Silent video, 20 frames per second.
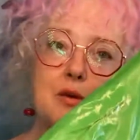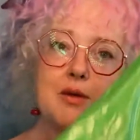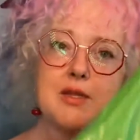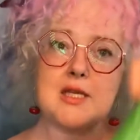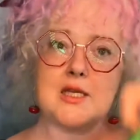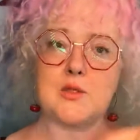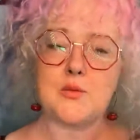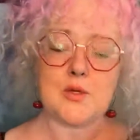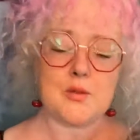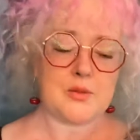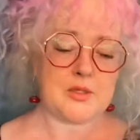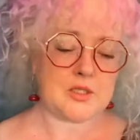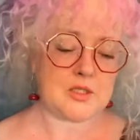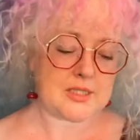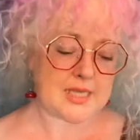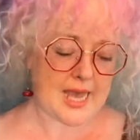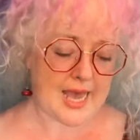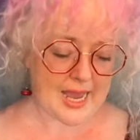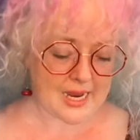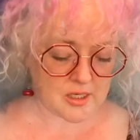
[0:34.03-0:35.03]
with this one, which is
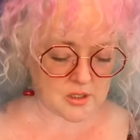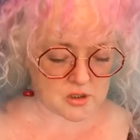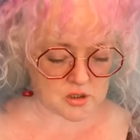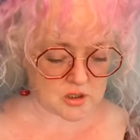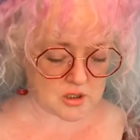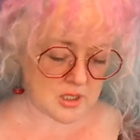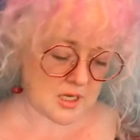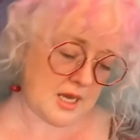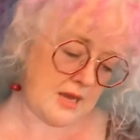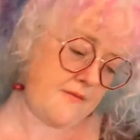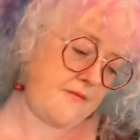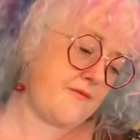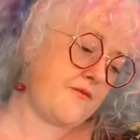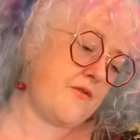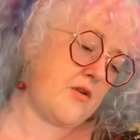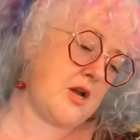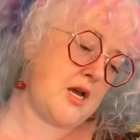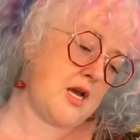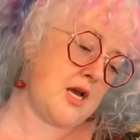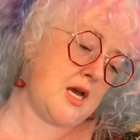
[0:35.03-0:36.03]
actually
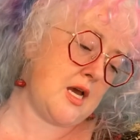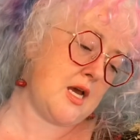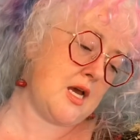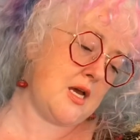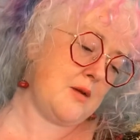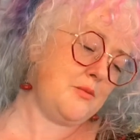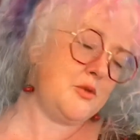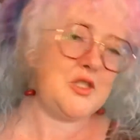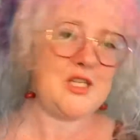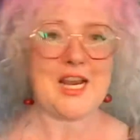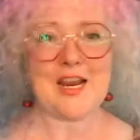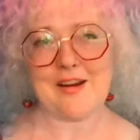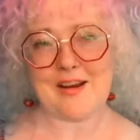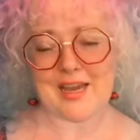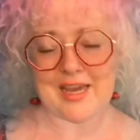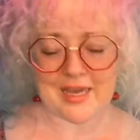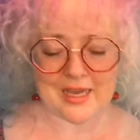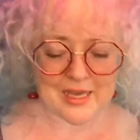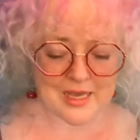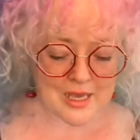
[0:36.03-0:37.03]
from
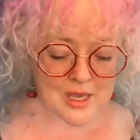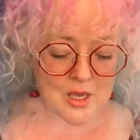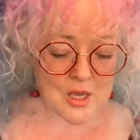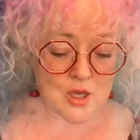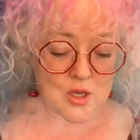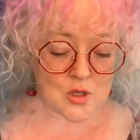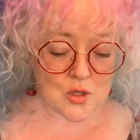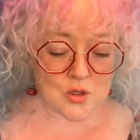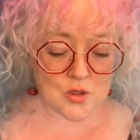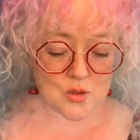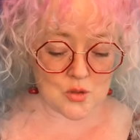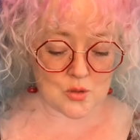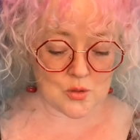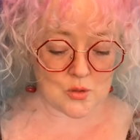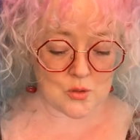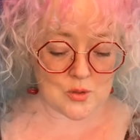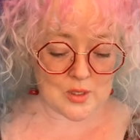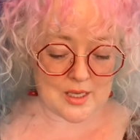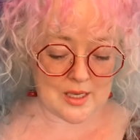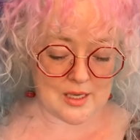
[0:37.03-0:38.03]
Jari,
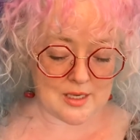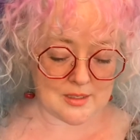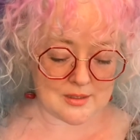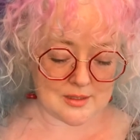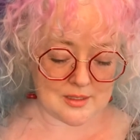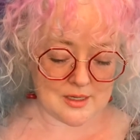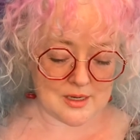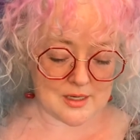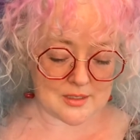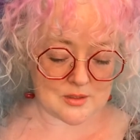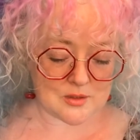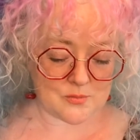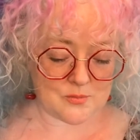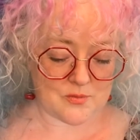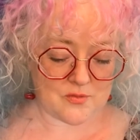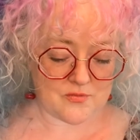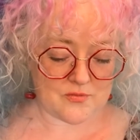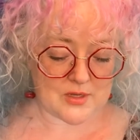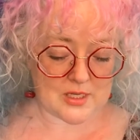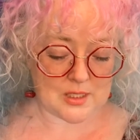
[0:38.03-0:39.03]
who is an awesome
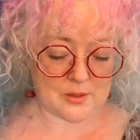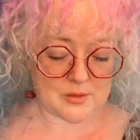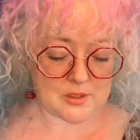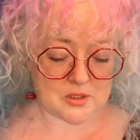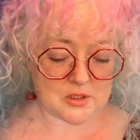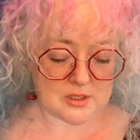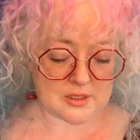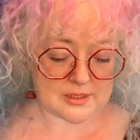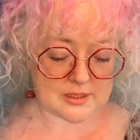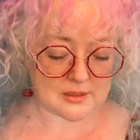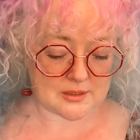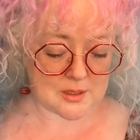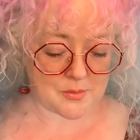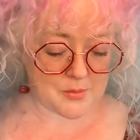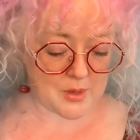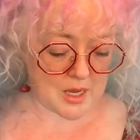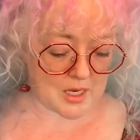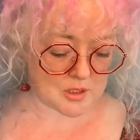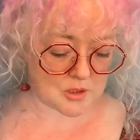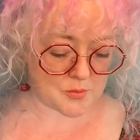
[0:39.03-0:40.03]
follower. She sells on
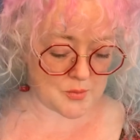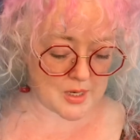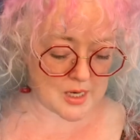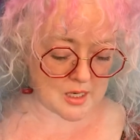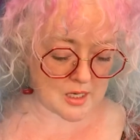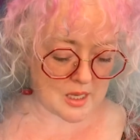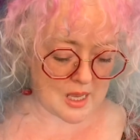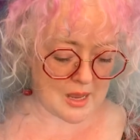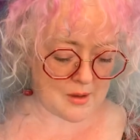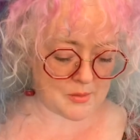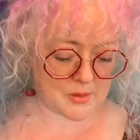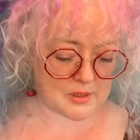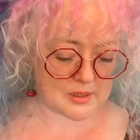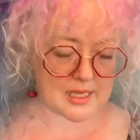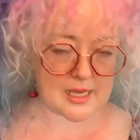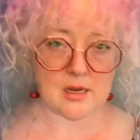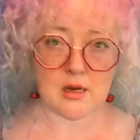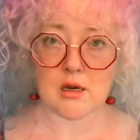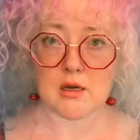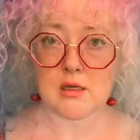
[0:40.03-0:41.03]
Poshmark. I will
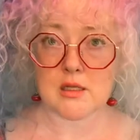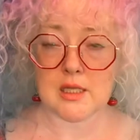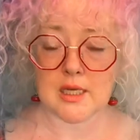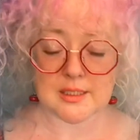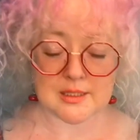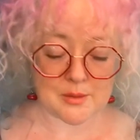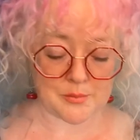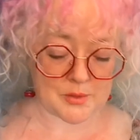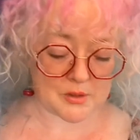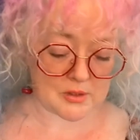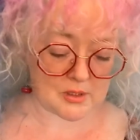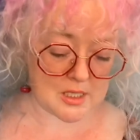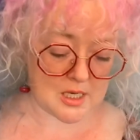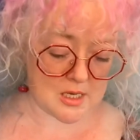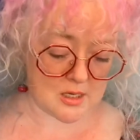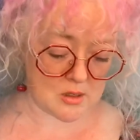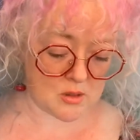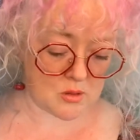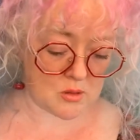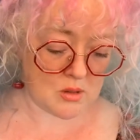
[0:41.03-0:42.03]
link her closet
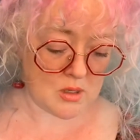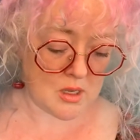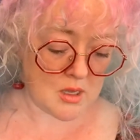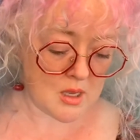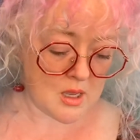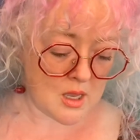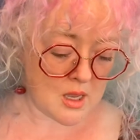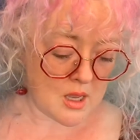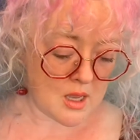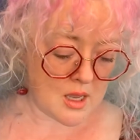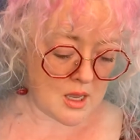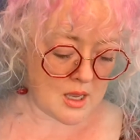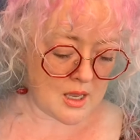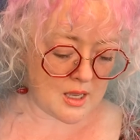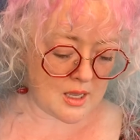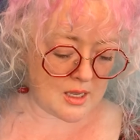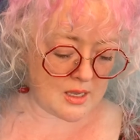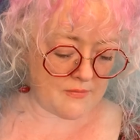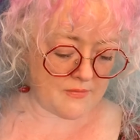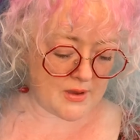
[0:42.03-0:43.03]
below
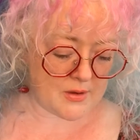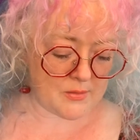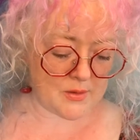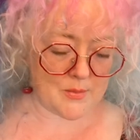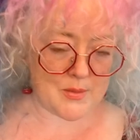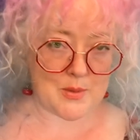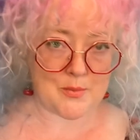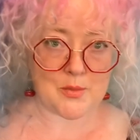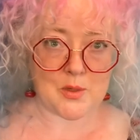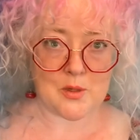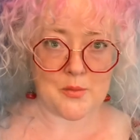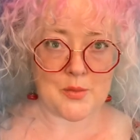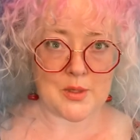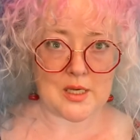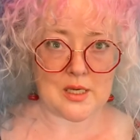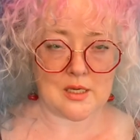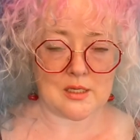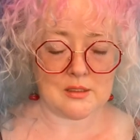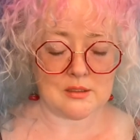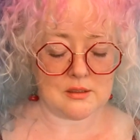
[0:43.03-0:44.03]
uh, if I remember,
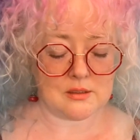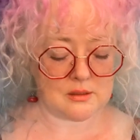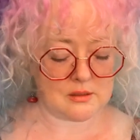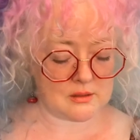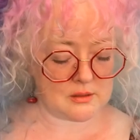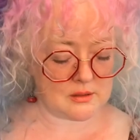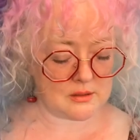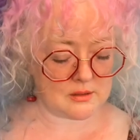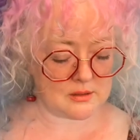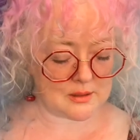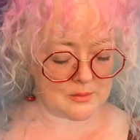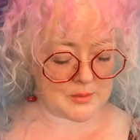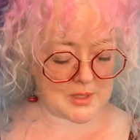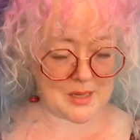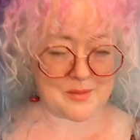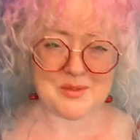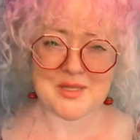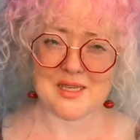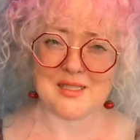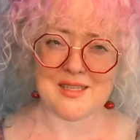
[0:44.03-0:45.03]
because
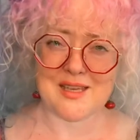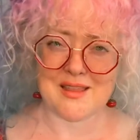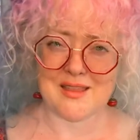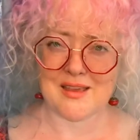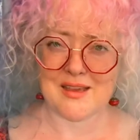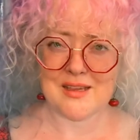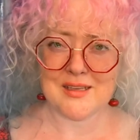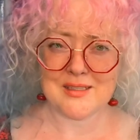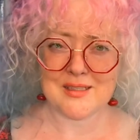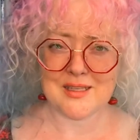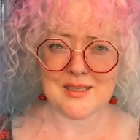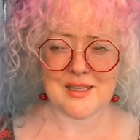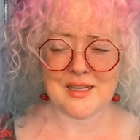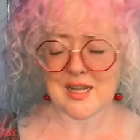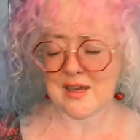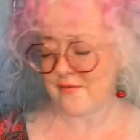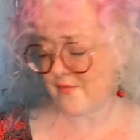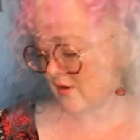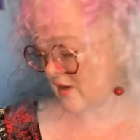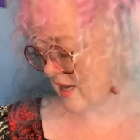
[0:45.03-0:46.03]
sometimes I say things and then
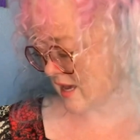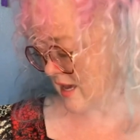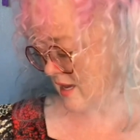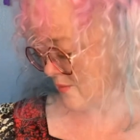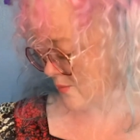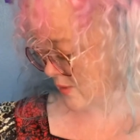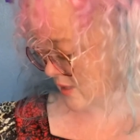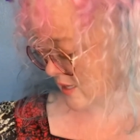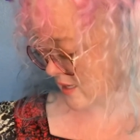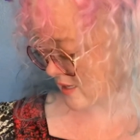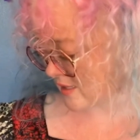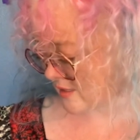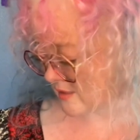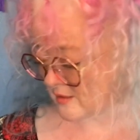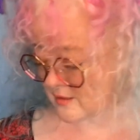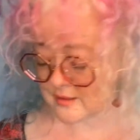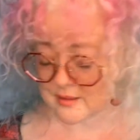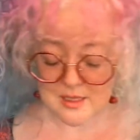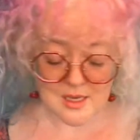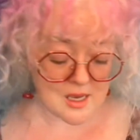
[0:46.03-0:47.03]
I forget,
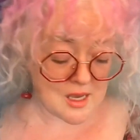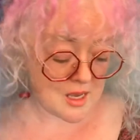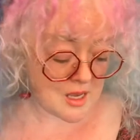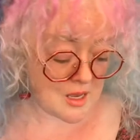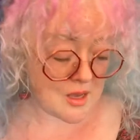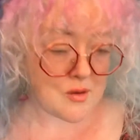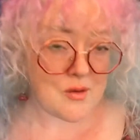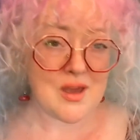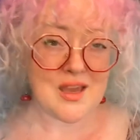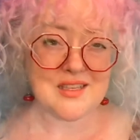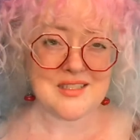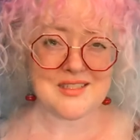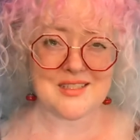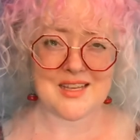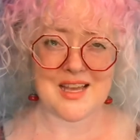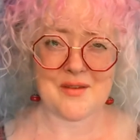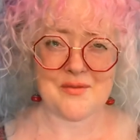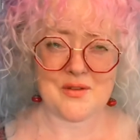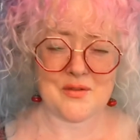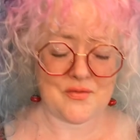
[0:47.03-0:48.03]
because I still haven't